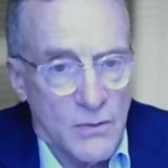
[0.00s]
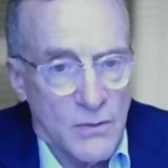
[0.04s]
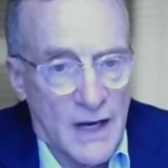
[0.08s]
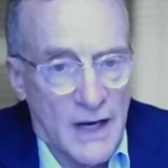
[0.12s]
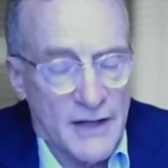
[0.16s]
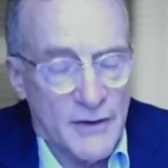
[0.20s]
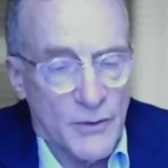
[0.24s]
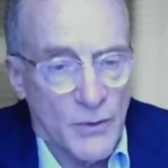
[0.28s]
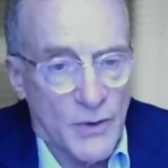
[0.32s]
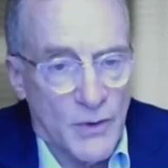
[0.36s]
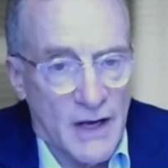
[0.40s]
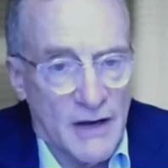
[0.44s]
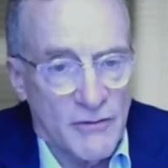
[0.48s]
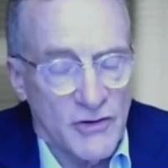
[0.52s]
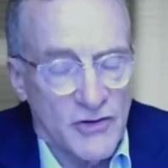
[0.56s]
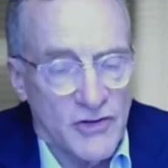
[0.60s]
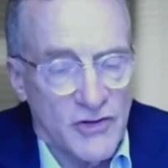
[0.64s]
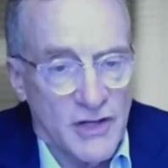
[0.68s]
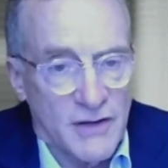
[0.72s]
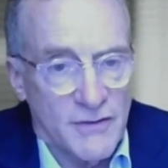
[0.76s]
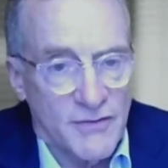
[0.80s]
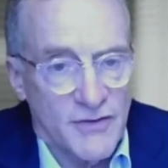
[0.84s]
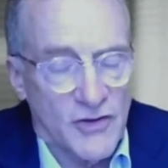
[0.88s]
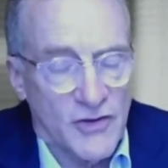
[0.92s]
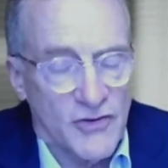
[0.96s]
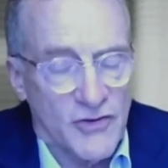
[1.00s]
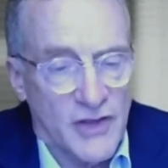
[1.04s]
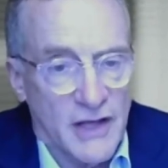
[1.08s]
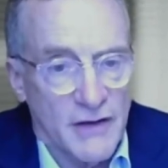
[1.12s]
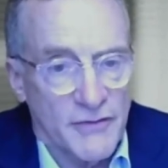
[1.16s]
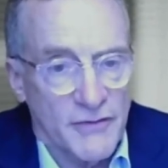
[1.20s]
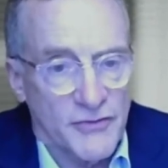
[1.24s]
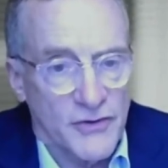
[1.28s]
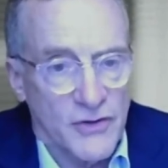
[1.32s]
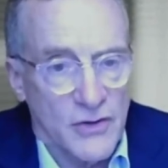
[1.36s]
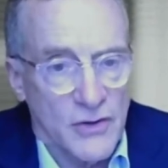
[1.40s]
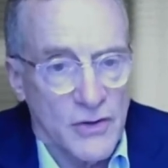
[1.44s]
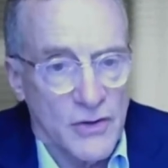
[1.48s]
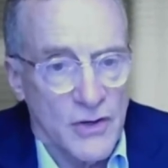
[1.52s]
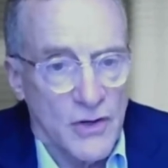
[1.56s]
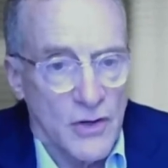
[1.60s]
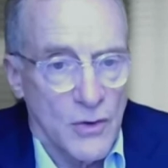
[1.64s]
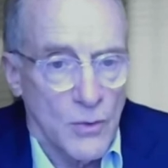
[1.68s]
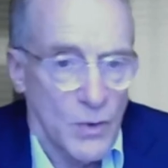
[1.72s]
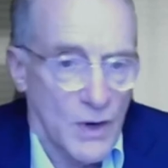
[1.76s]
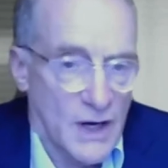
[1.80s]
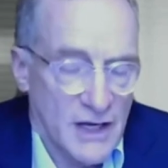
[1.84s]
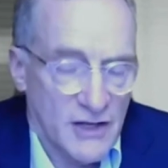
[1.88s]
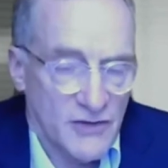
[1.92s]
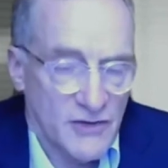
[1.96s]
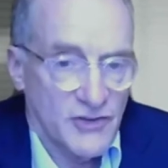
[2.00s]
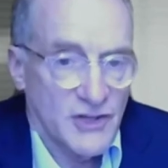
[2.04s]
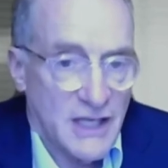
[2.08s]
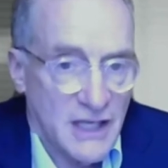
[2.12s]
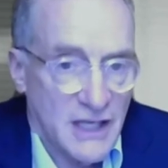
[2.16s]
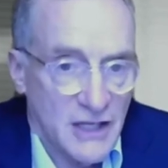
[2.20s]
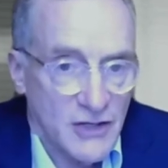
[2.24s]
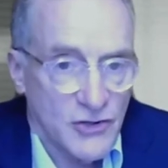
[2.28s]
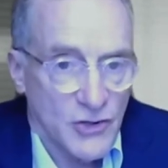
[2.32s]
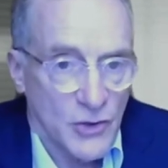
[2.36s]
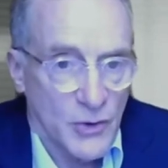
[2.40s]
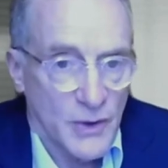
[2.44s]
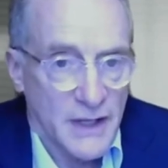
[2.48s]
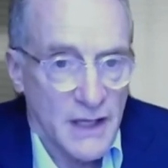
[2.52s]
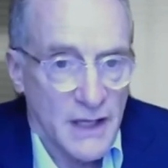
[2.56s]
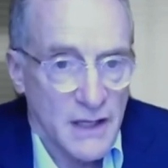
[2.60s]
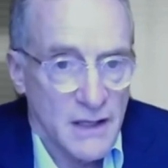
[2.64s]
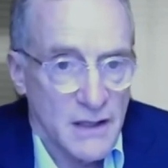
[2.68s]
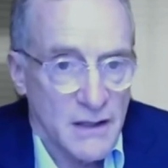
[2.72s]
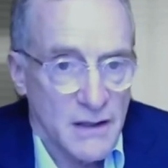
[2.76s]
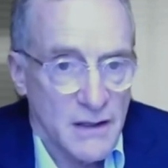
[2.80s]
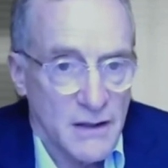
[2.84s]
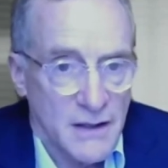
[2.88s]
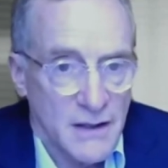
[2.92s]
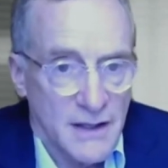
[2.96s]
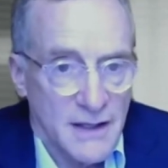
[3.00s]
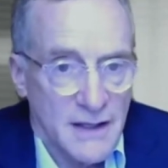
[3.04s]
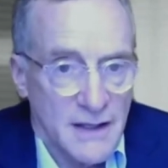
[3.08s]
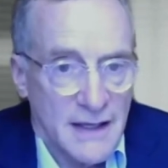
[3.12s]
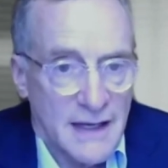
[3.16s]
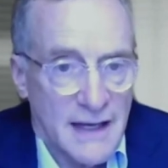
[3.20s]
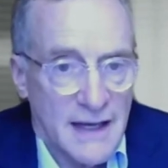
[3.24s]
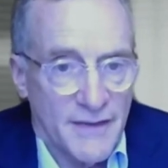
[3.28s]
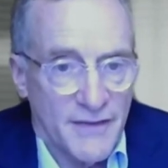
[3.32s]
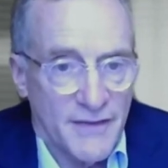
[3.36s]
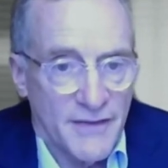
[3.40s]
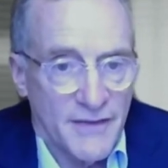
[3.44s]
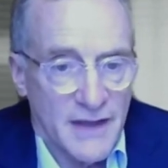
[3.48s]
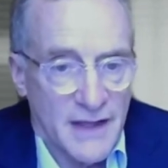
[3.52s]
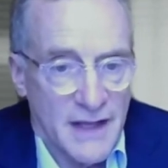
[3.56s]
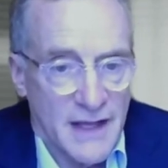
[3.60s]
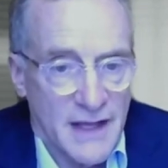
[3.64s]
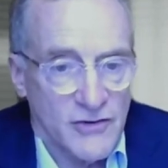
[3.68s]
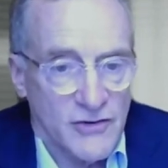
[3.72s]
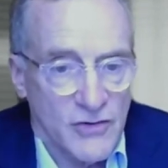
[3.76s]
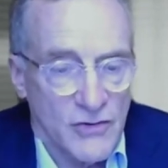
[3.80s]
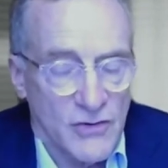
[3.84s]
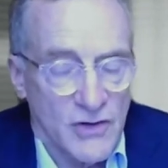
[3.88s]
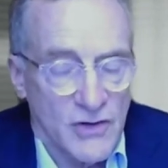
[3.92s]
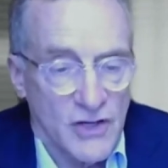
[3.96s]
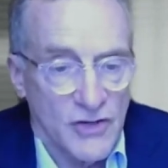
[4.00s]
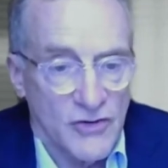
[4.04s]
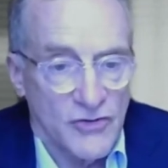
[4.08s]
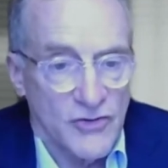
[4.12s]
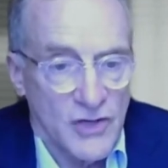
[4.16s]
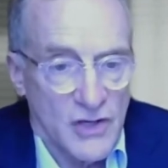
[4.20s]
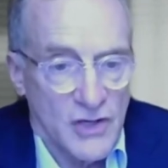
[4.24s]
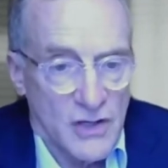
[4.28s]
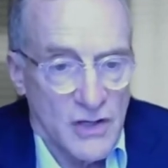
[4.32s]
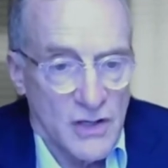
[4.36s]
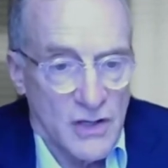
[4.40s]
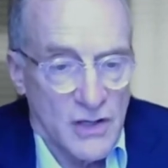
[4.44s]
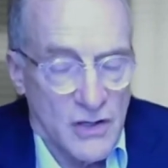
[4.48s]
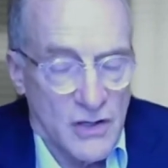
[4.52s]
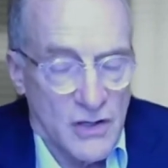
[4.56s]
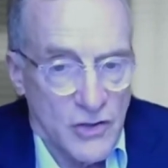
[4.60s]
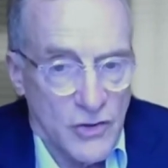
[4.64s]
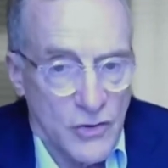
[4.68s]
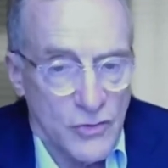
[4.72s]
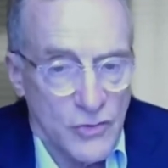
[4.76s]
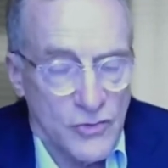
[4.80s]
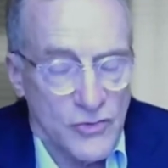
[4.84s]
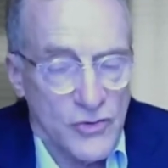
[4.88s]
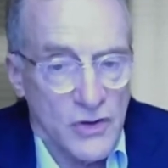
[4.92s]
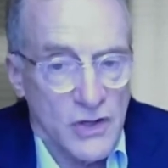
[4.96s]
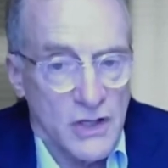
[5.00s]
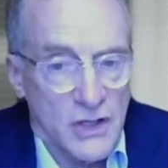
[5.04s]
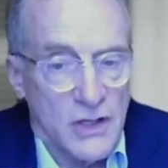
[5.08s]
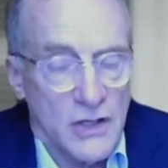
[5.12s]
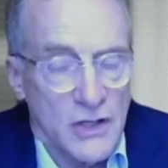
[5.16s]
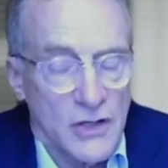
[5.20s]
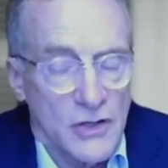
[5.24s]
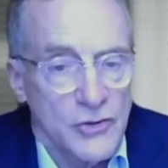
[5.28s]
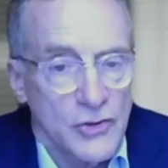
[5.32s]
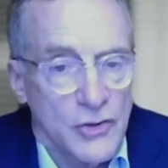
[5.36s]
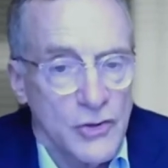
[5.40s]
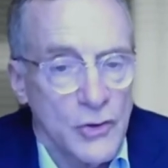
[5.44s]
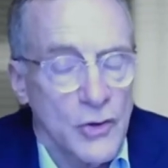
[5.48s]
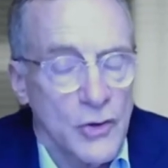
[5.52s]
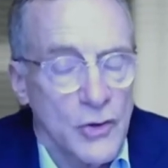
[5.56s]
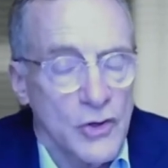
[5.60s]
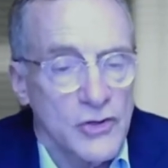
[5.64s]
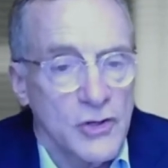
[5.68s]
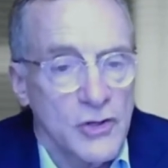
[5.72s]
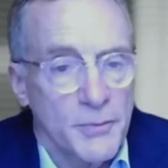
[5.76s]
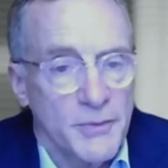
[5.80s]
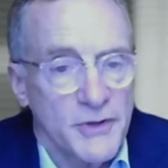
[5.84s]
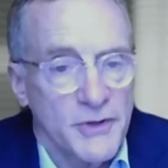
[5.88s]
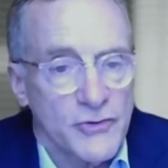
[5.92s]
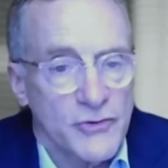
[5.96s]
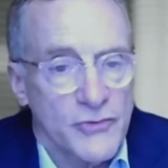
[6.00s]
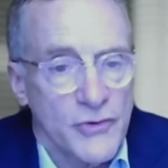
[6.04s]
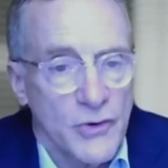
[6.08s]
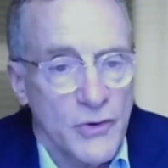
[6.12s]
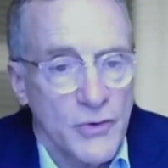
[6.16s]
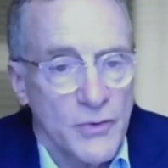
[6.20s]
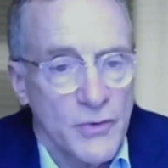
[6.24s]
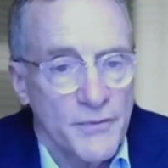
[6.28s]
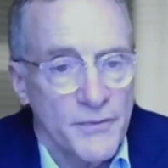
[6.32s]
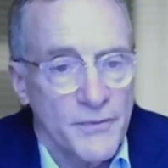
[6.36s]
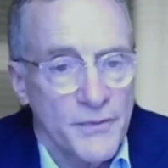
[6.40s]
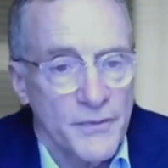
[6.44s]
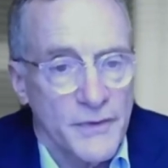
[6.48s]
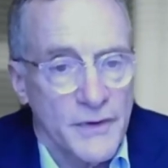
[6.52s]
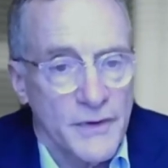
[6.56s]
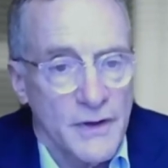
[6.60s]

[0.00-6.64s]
Why do I receive this gift? Why isn't he doing it? And the answer is usually too good to be true.